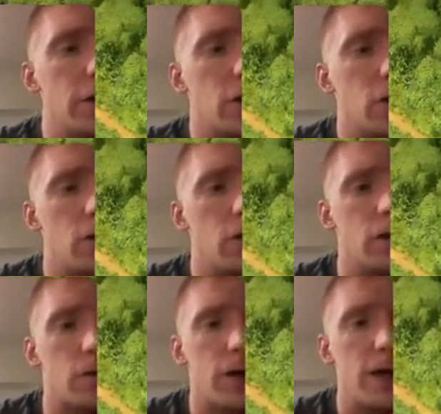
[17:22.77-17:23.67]
to go along
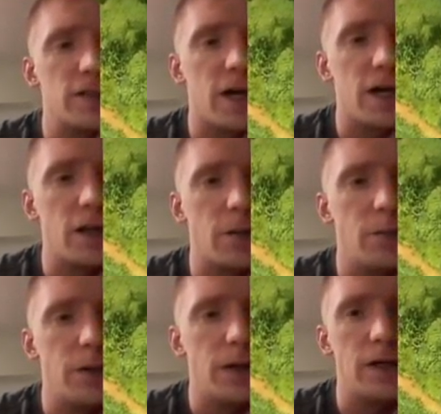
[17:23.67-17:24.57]
the right side of the
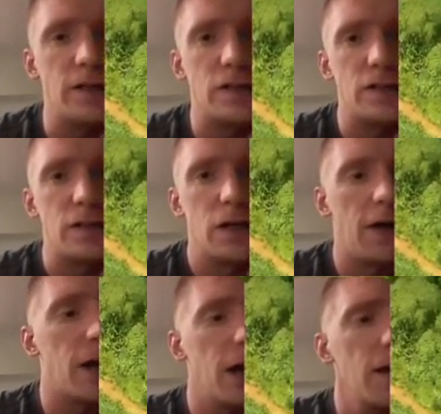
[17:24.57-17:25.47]
base.
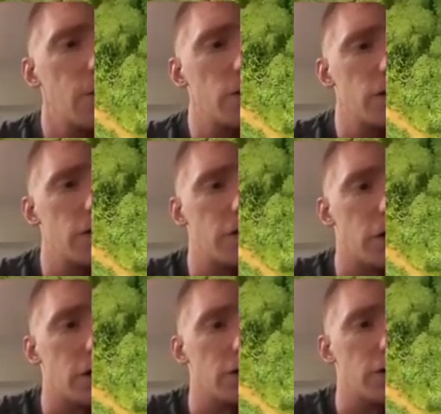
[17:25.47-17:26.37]
I've got most of the
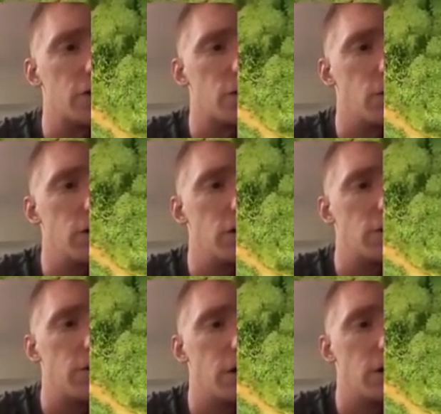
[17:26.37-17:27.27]
Dark Elixir, which is
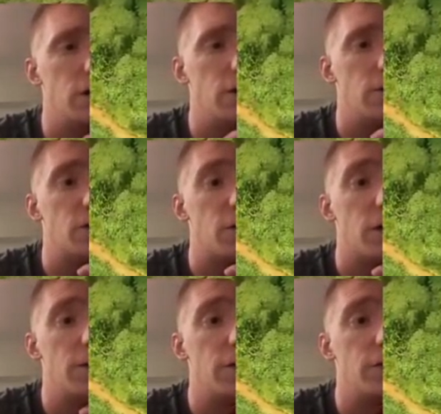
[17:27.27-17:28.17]
very
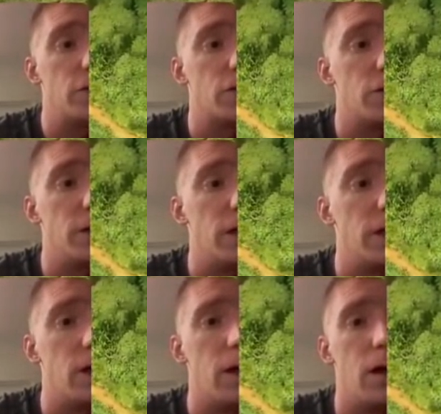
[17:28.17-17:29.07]
beneficial for
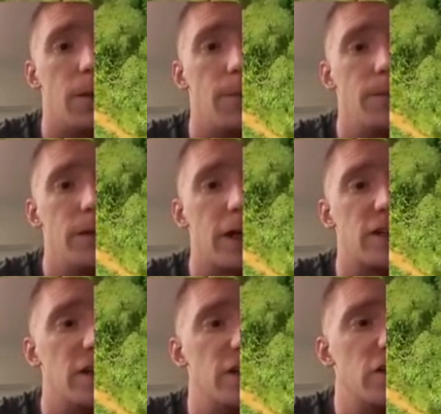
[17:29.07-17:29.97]
me. Like I
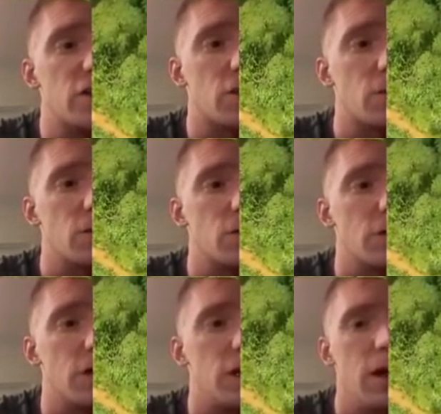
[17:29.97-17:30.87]
said, this is just a
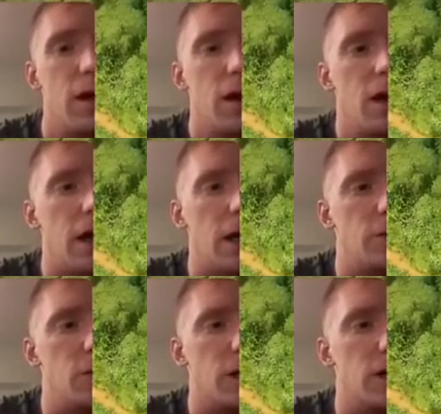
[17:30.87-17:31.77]
resource hit, and I'm
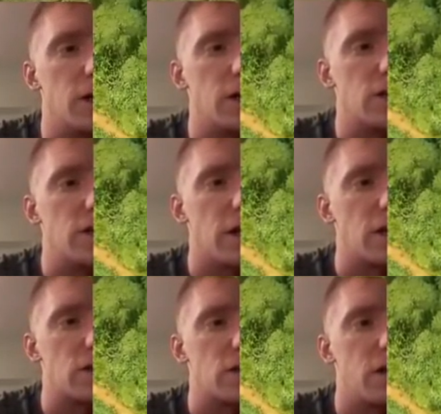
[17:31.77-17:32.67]
doing it to get the
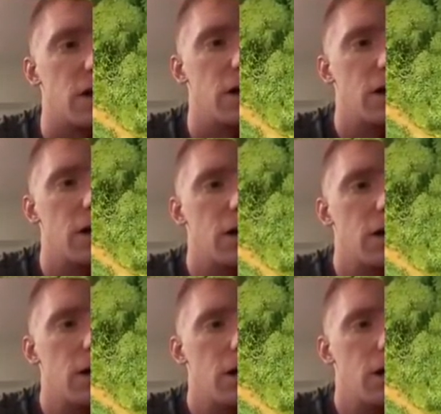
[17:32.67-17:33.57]
second star.
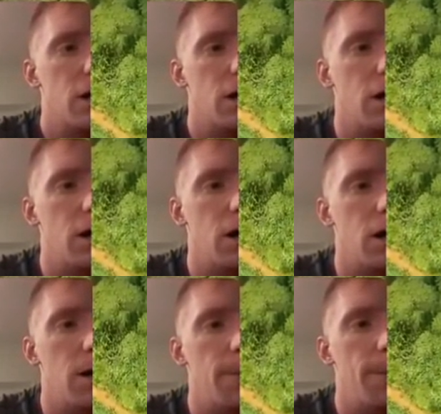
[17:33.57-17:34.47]

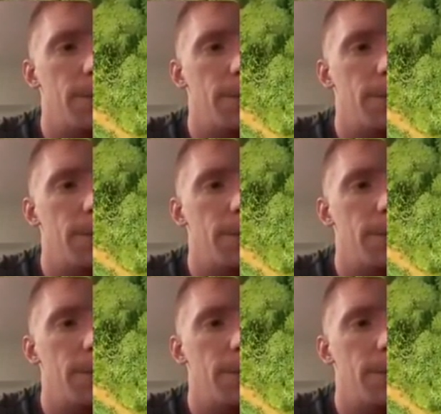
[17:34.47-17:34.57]
So